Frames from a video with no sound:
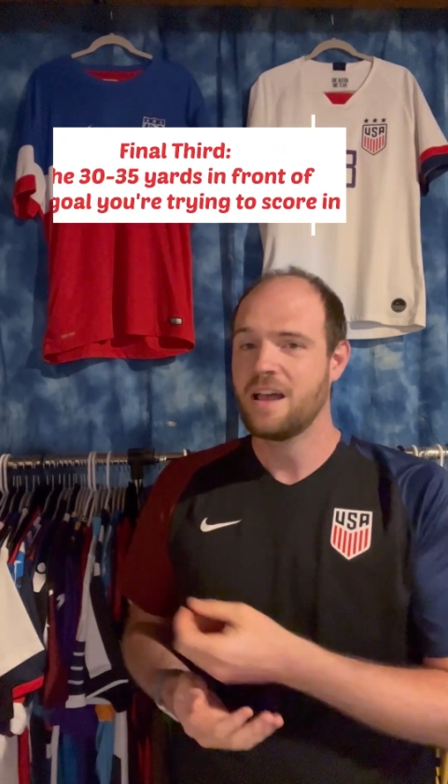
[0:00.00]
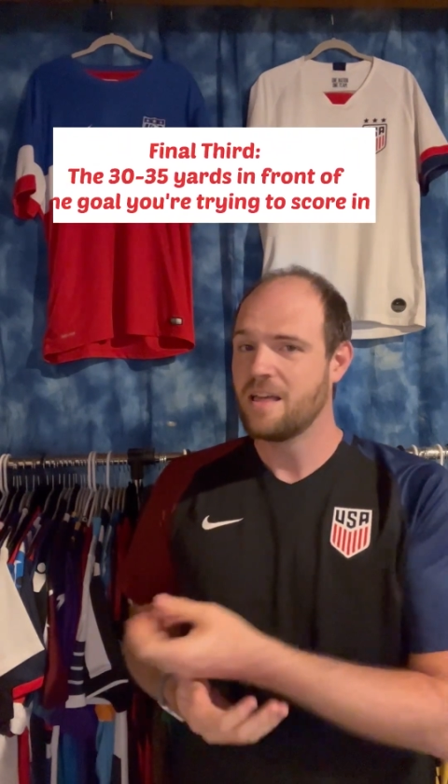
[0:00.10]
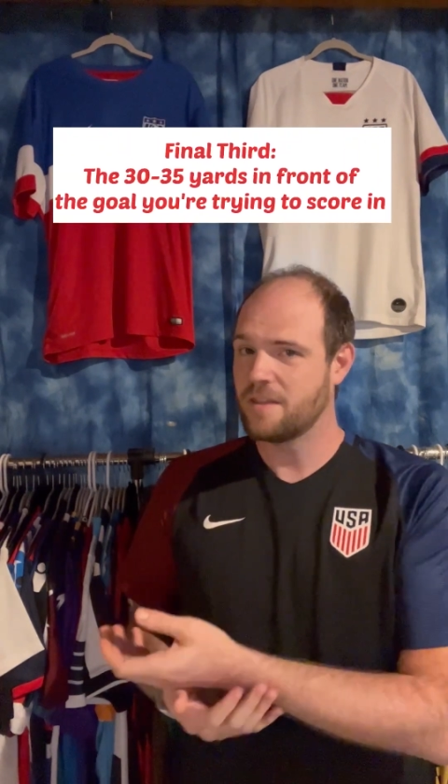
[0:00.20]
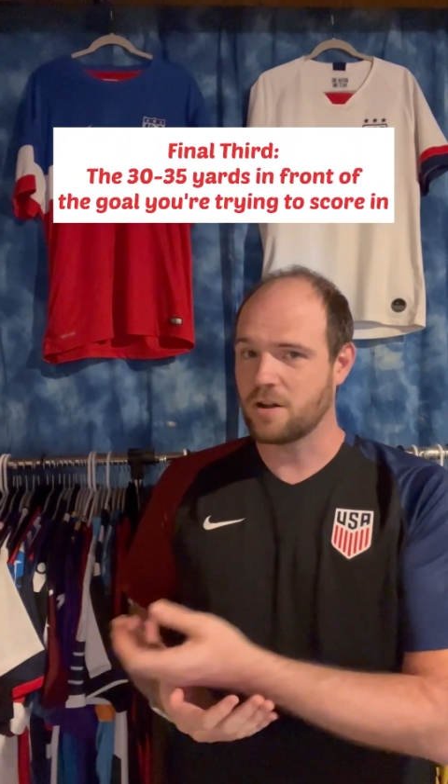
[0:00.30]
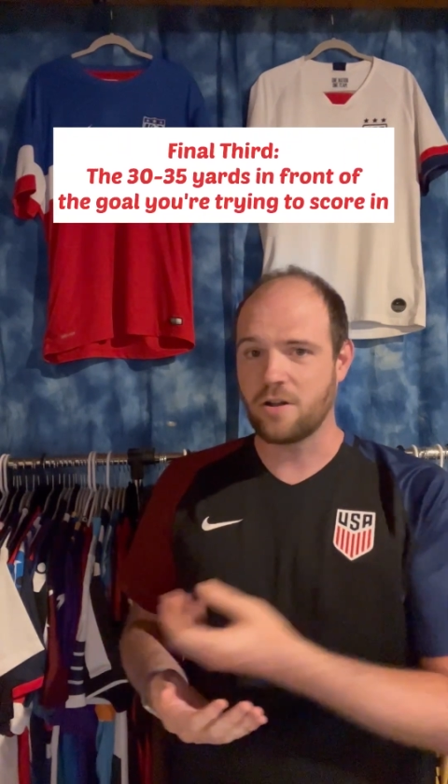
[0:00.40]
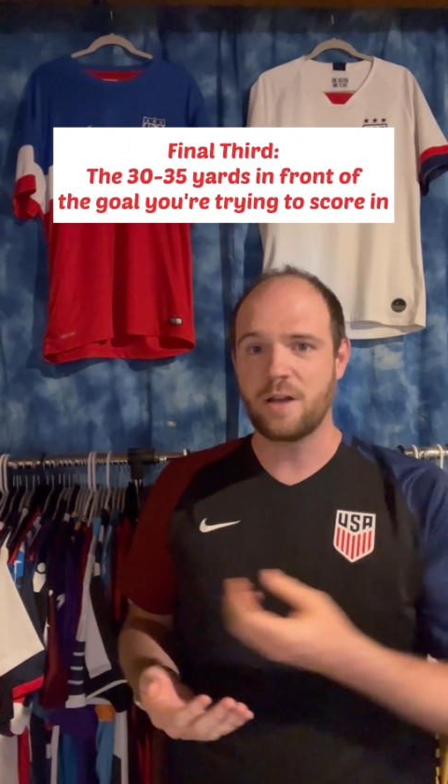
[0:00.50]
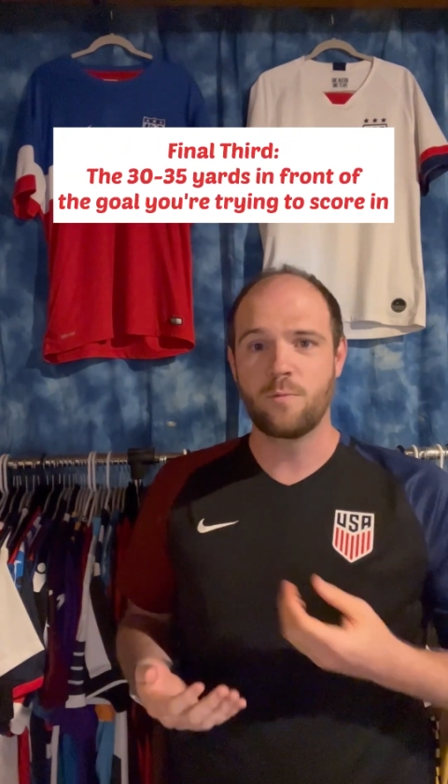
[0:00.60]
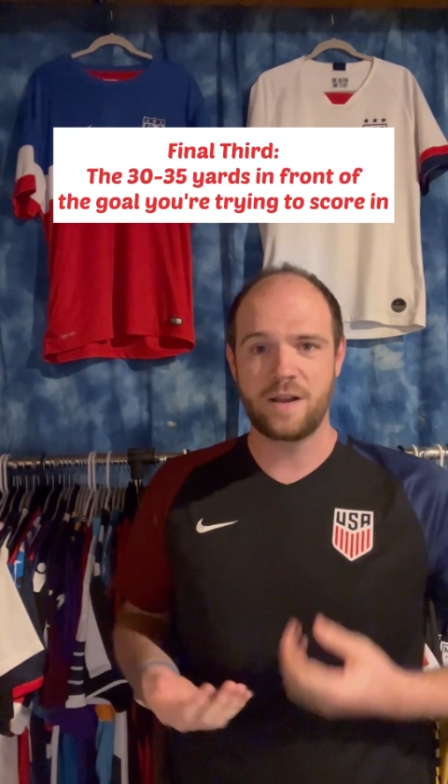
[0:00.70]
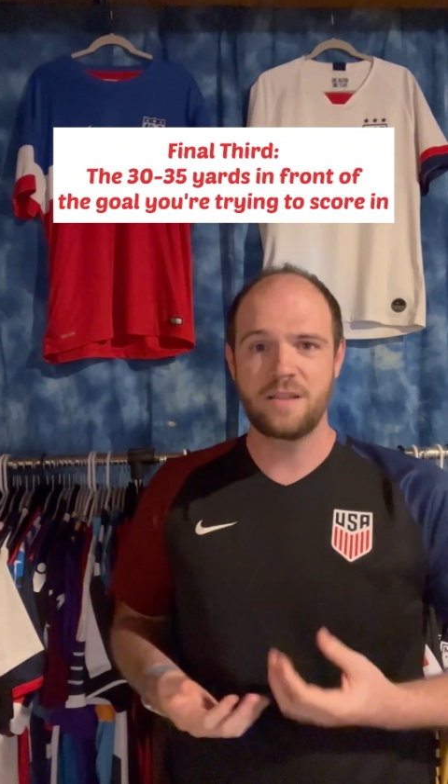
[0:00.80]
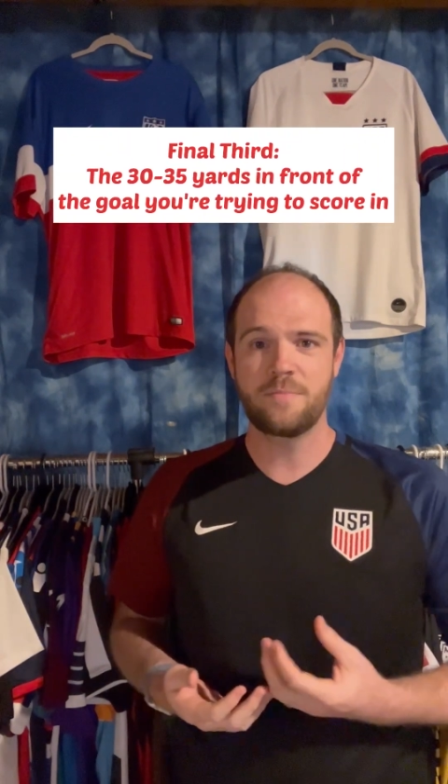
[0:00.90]
They're good at
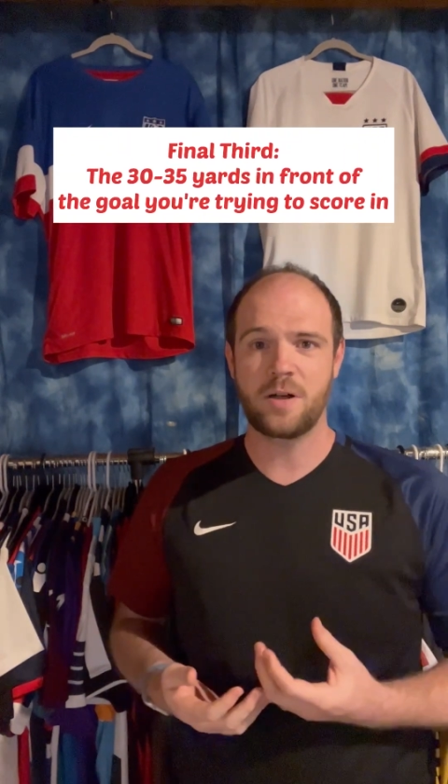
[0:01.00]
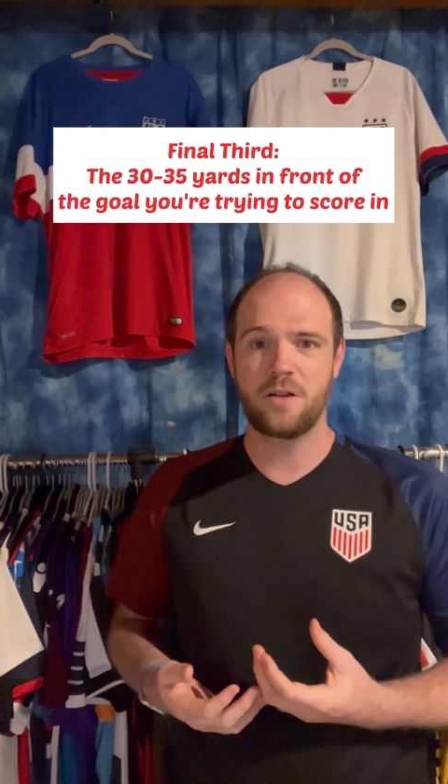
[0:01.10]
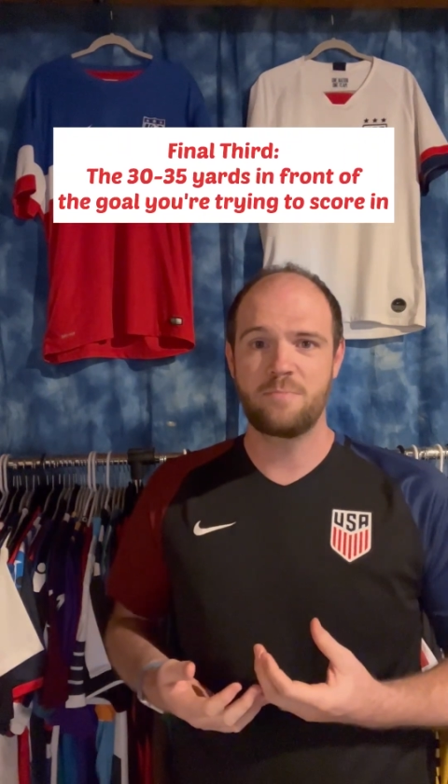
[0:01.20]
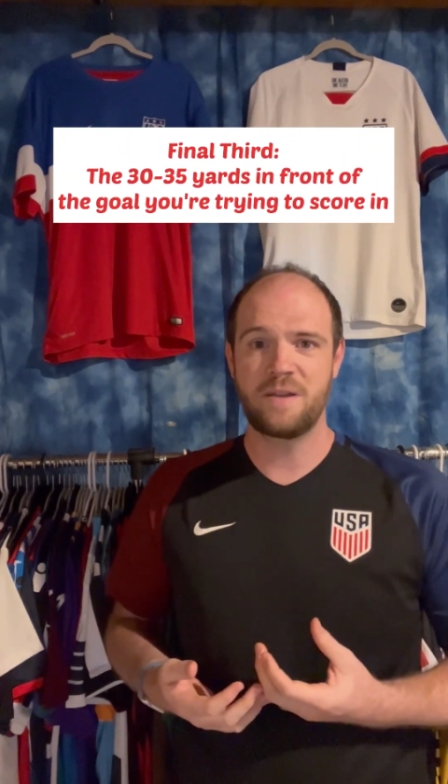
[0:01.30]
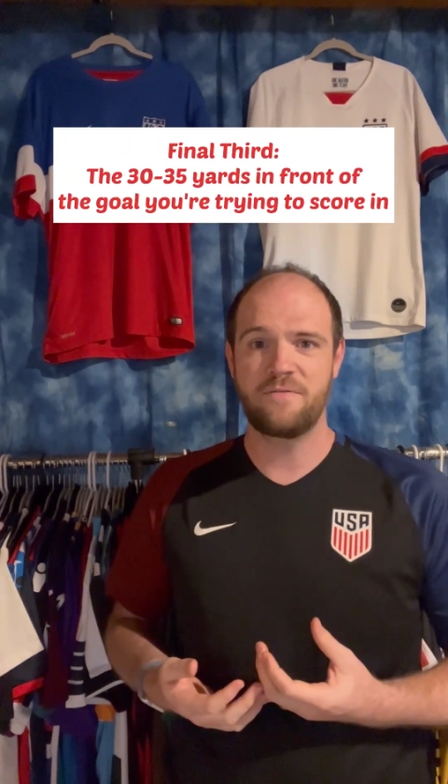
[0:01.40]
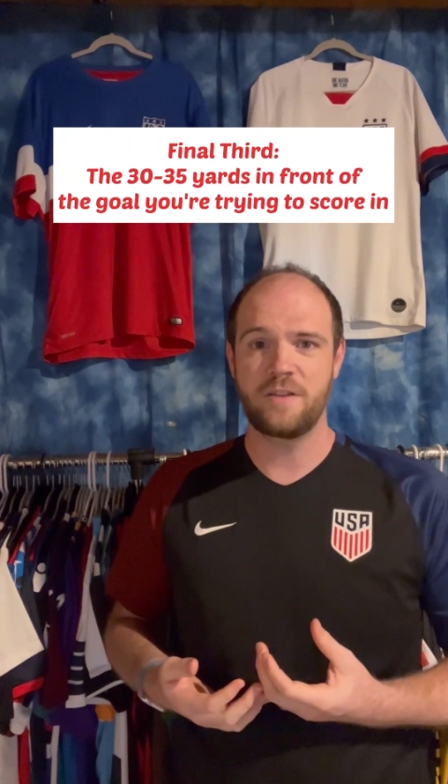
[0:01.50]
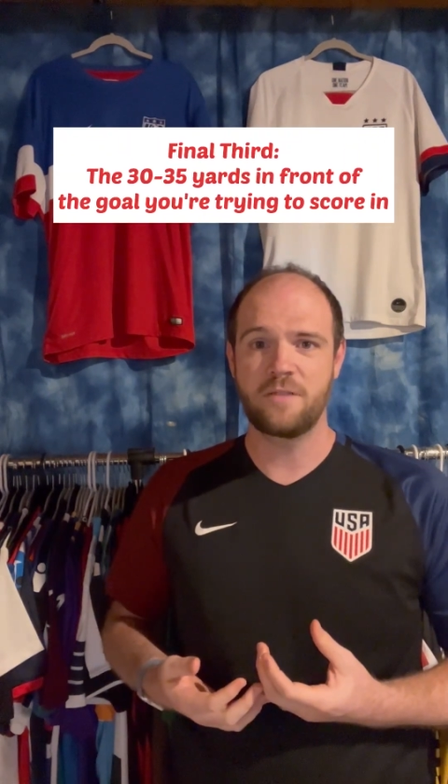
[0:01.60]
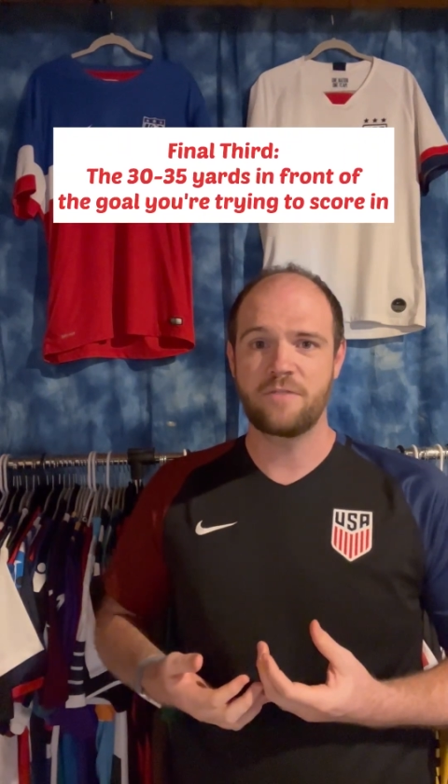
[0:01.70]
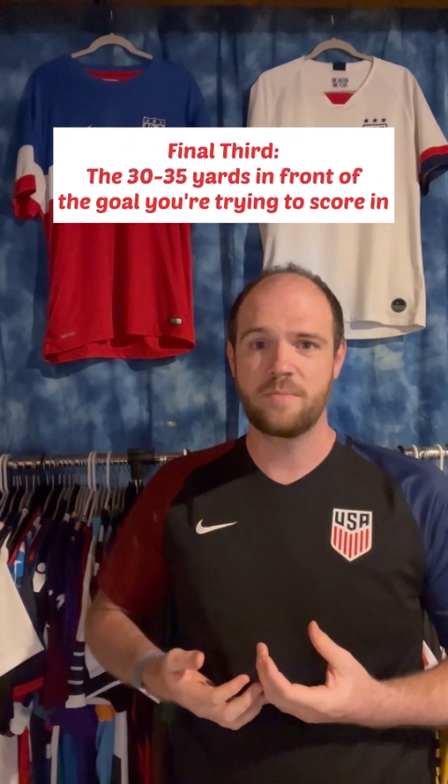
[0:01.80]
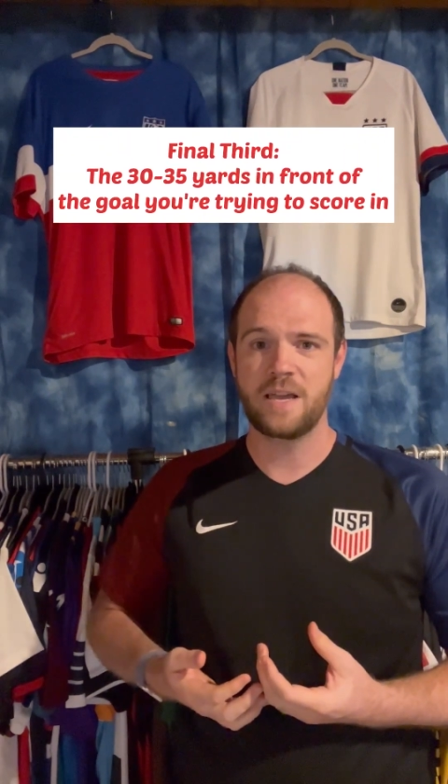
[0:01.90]
winning the ball in midfield
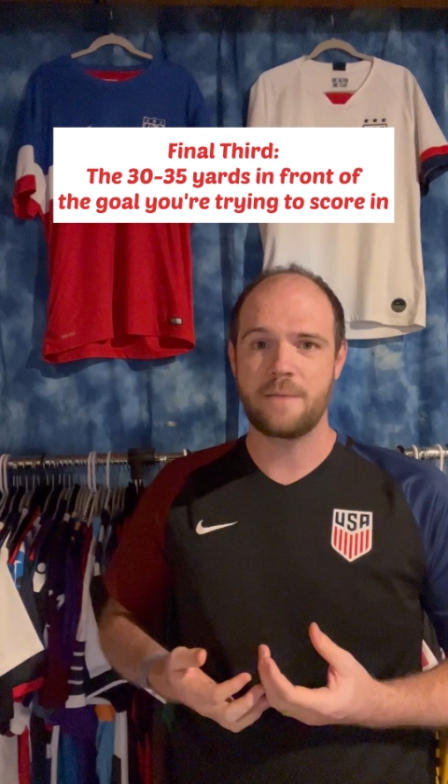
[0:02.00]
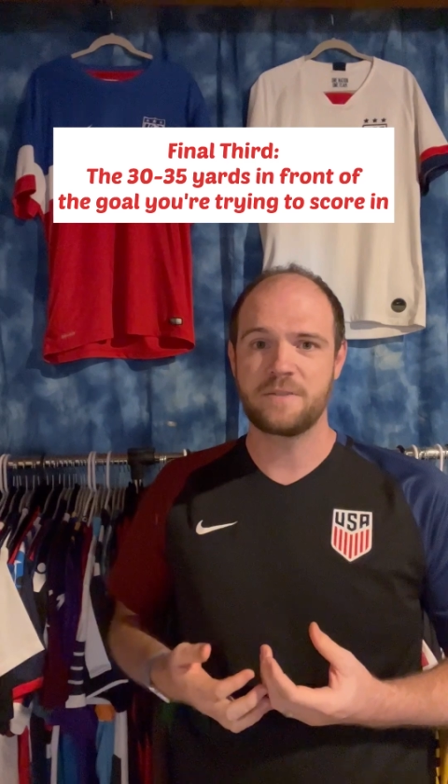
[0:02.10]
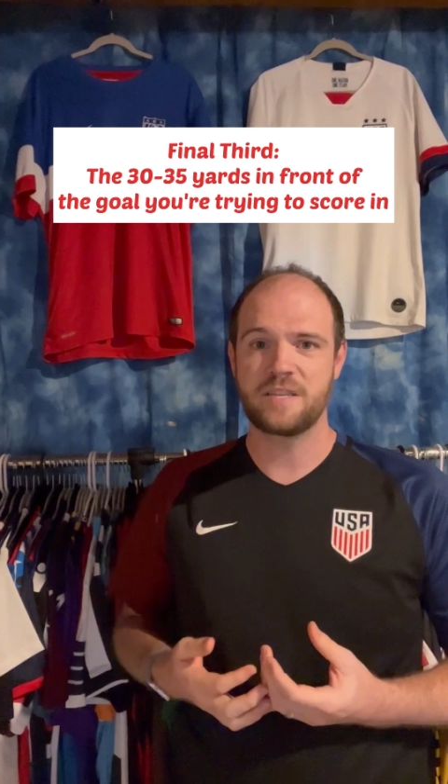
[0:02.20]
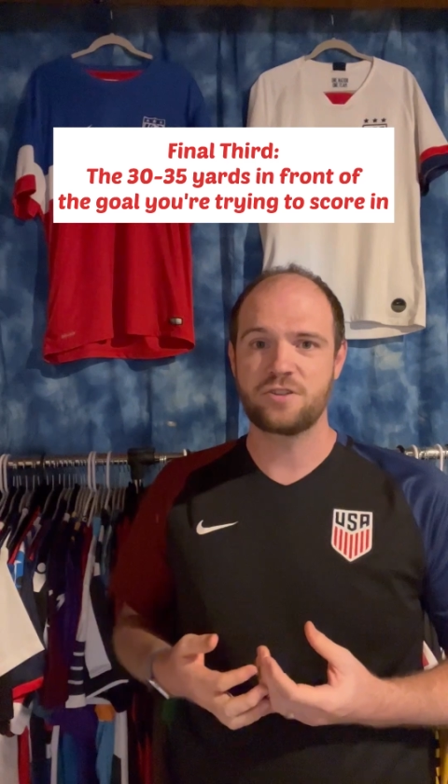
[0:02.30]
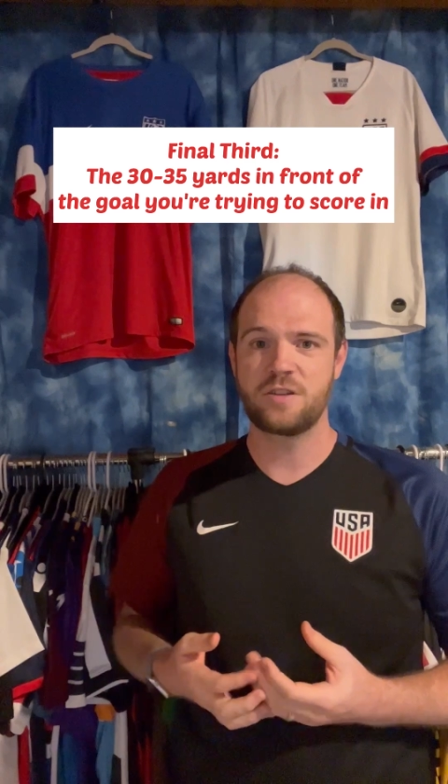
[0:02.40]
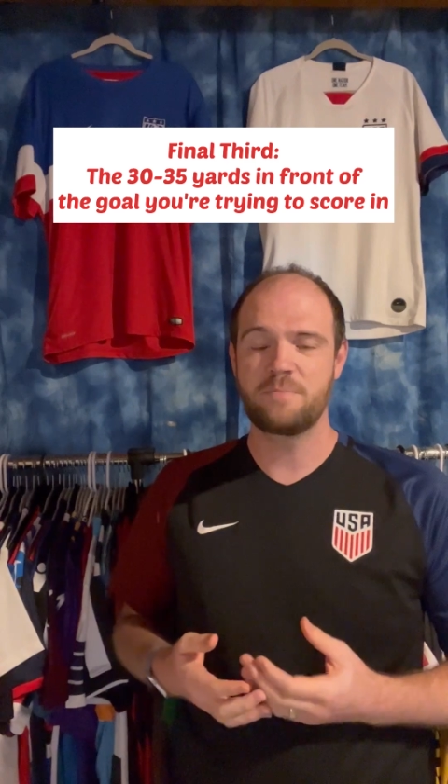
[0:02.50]
from the opposition,